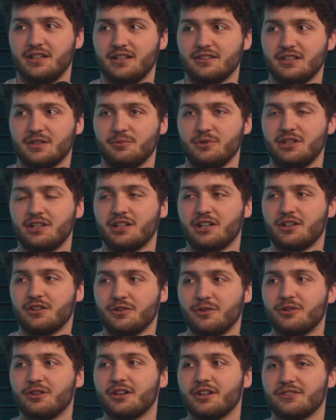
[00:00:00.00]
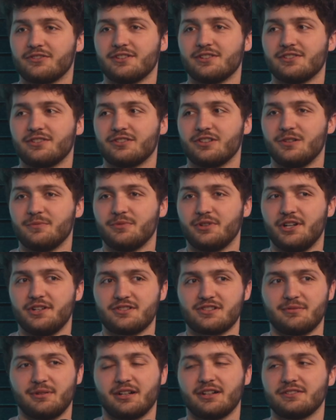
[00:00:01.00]
It's like, we can ignore our sins so
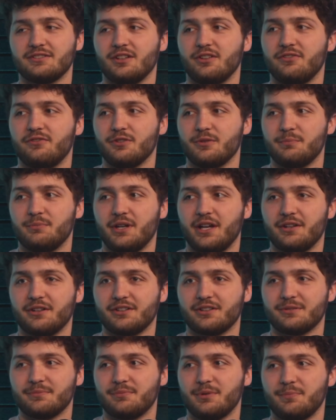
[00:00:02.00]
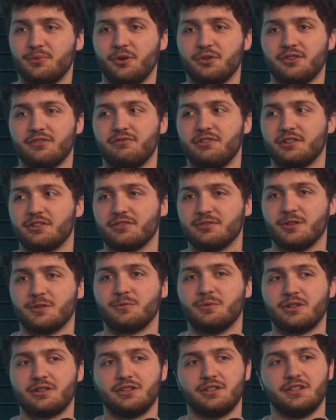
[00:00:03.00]
much to make ourselves feel better, but point the finger so
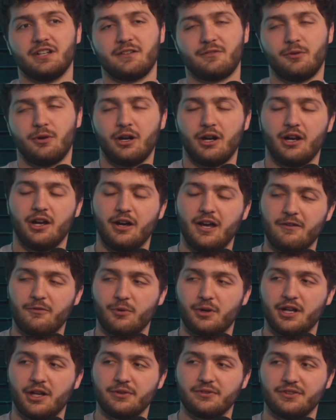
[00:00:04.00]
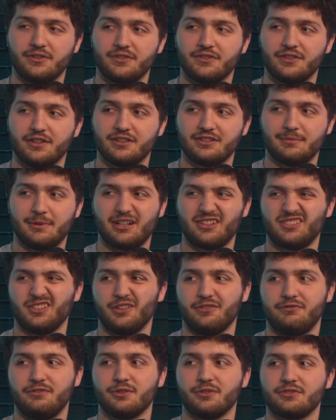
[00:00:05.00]
quickly at everyone else's sins to make
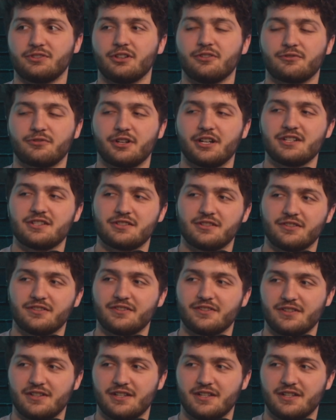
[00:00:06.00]
ourselves feel self-righteous.